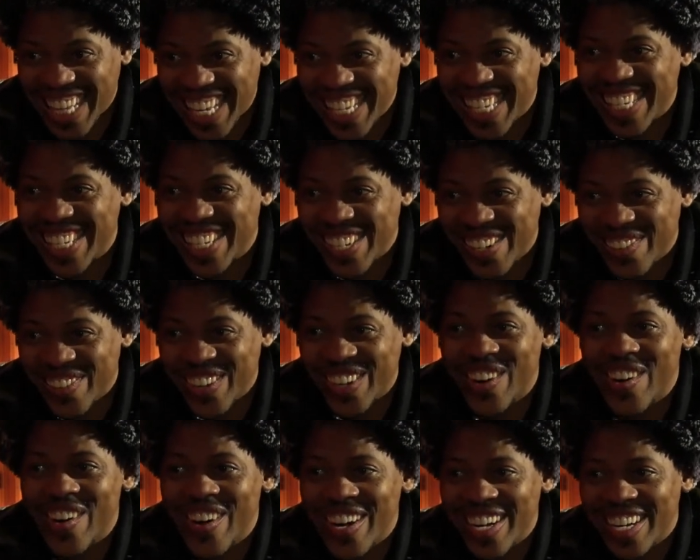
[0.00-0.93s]
I listened to the
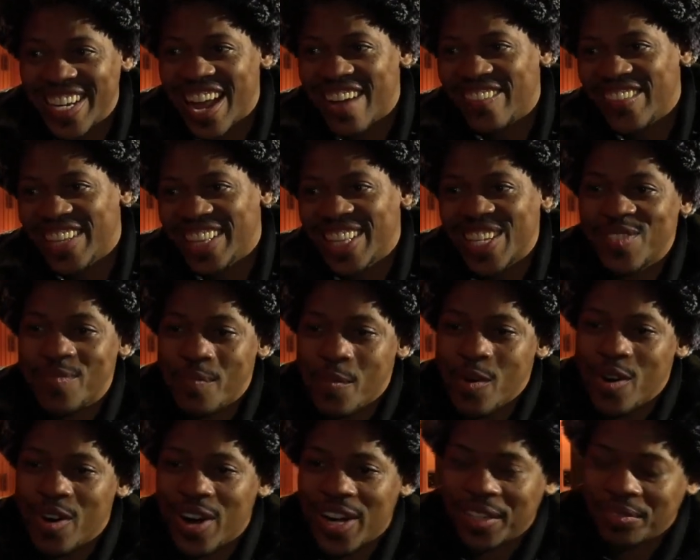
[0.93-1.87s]
recording of it this
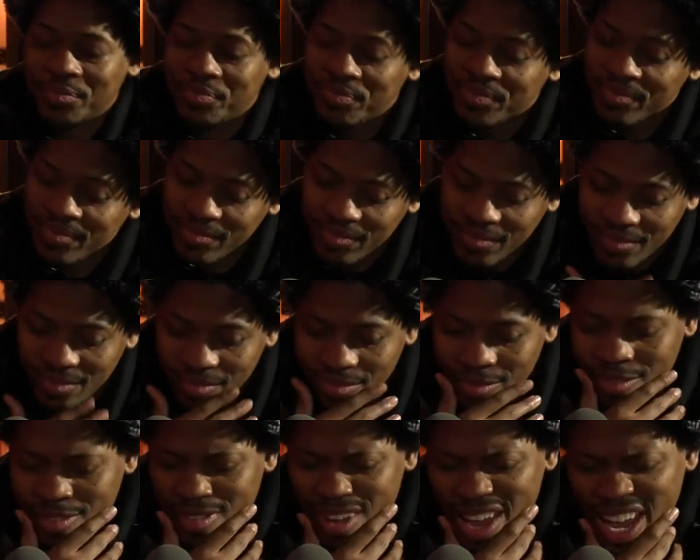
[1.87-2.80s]
morning.
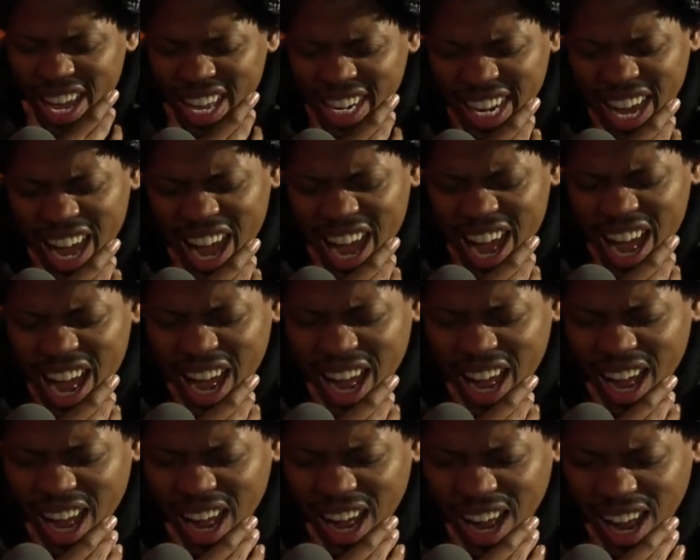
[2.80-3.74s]
And
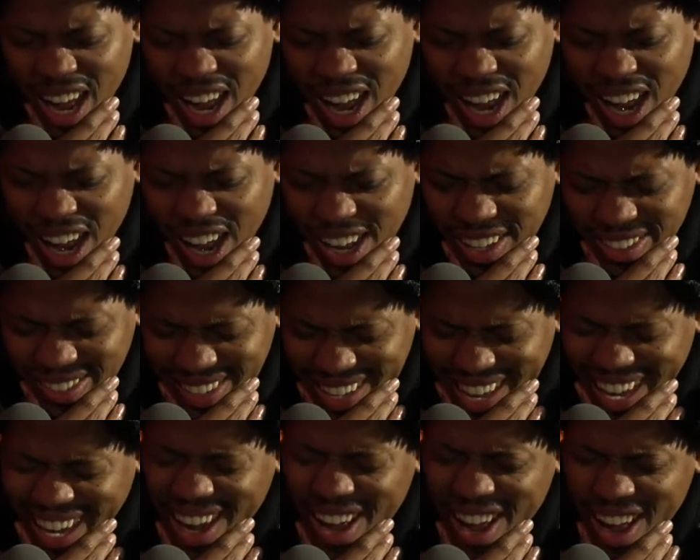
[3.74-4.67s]
I was
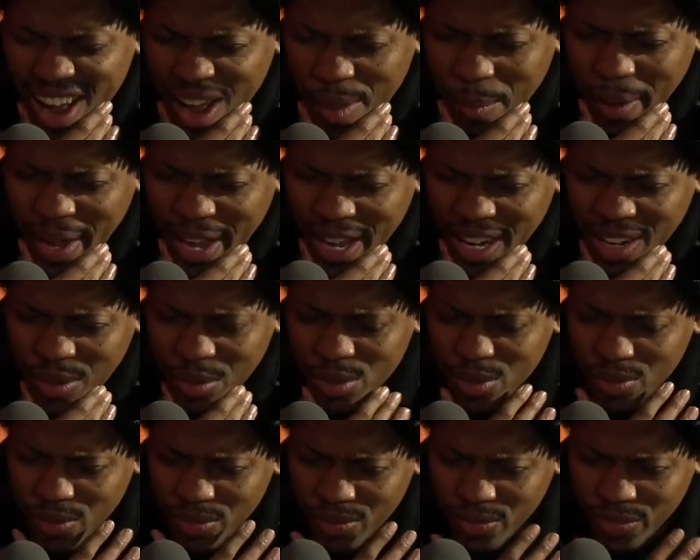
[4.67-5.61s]
like, oh, man, it
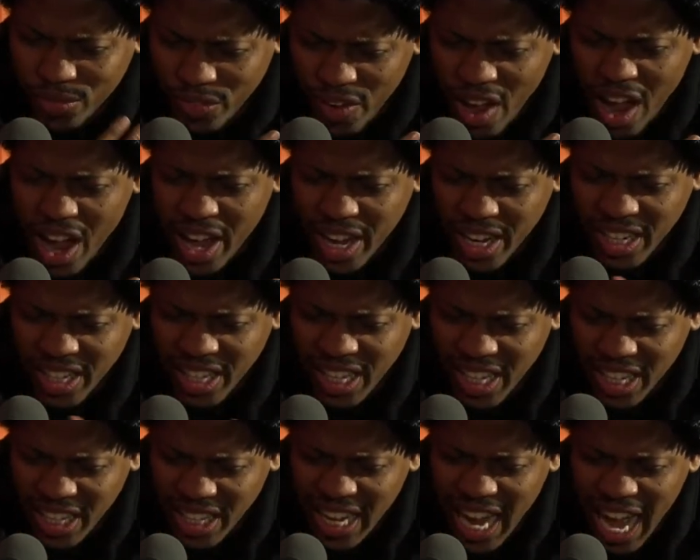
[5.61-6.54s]
was fun. And
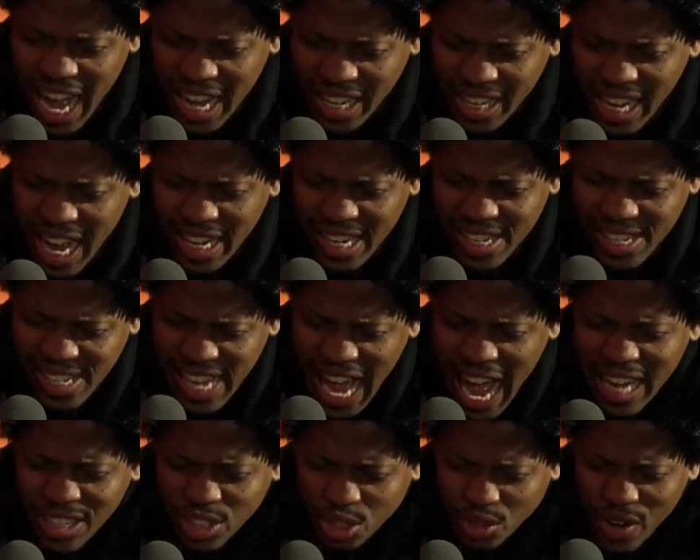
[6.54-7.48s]
then it got kind of
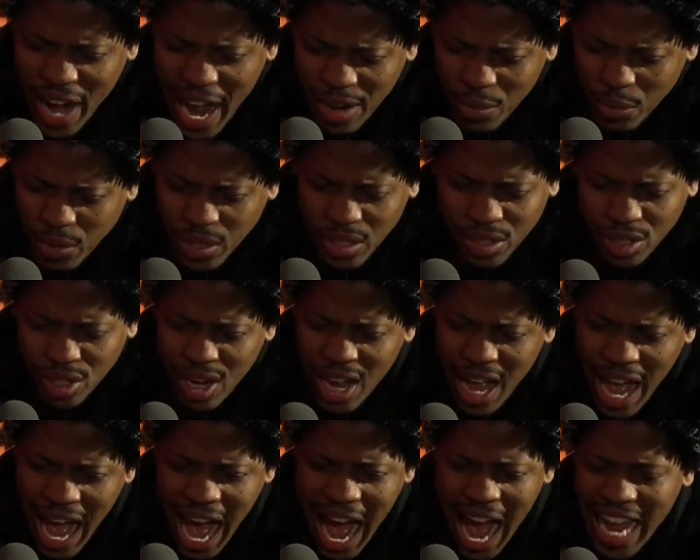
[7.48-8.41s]
sidetracked, which
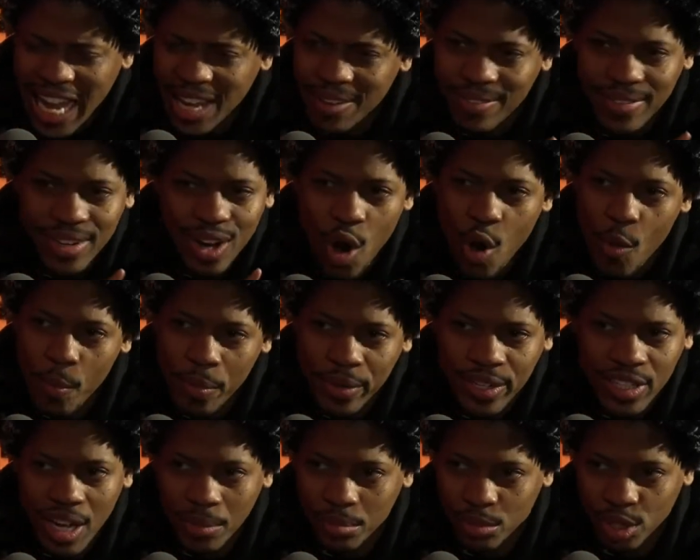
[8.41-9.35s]
I even
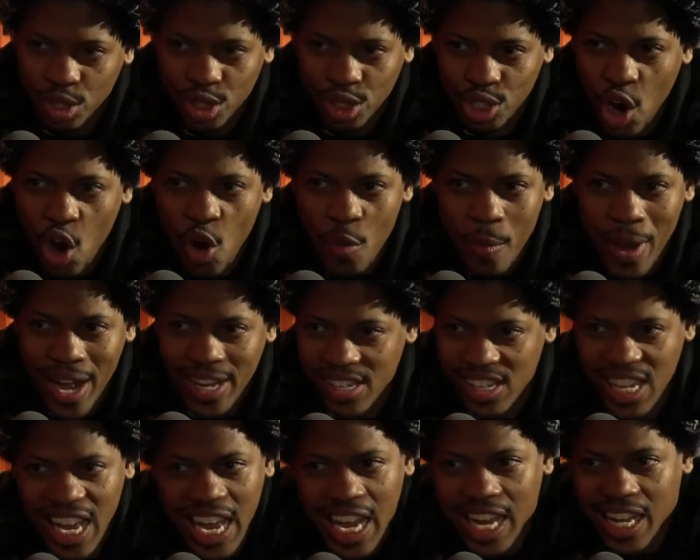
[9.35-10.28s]
opened up the show by
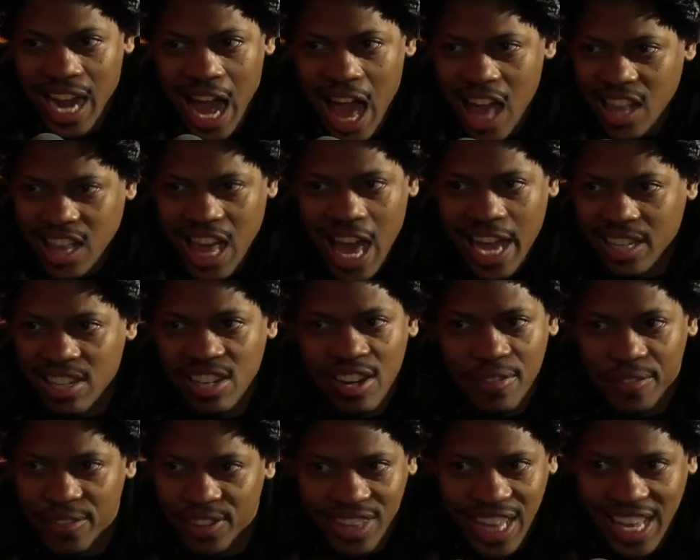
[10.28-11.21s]
saying I like
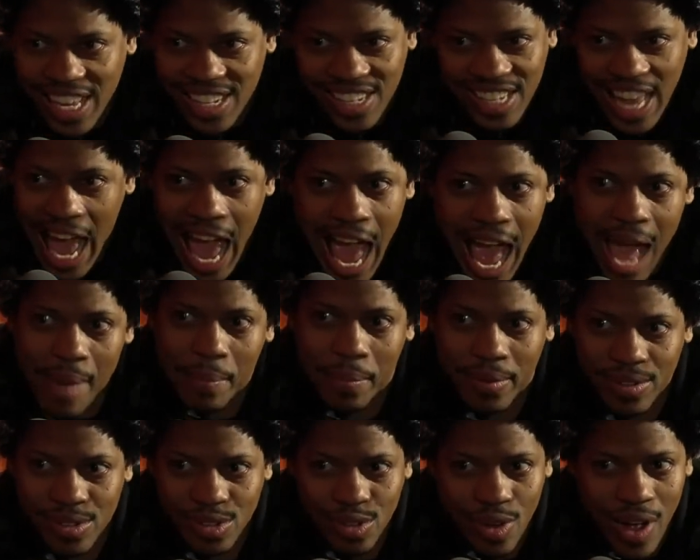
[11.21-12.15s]
different things to
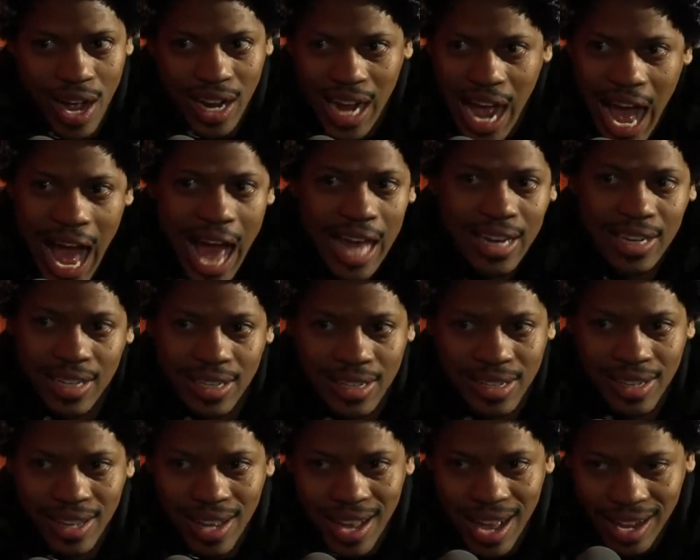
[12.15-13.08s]
happen. So I kind of
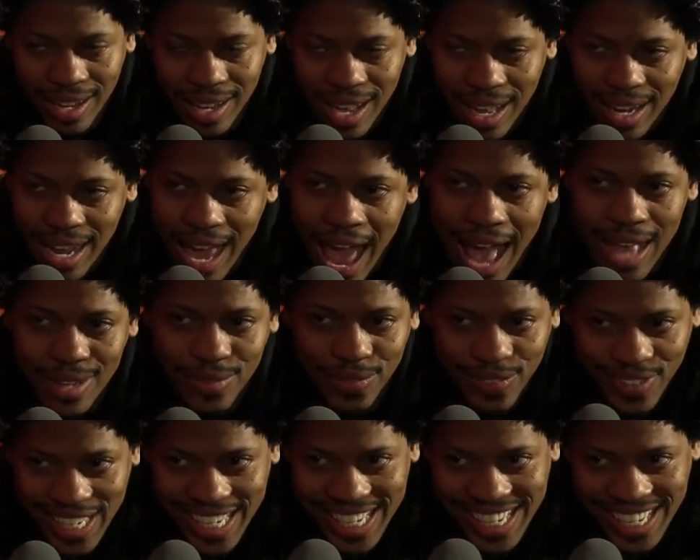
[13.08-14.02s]
asked
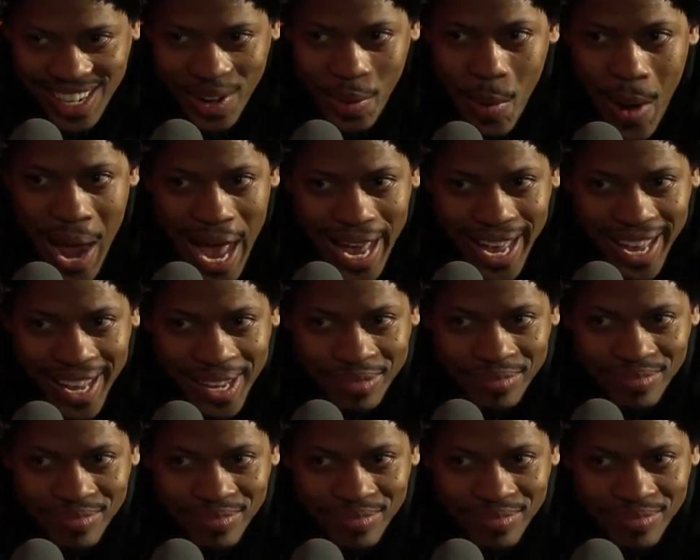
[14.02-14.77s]
for this in a way.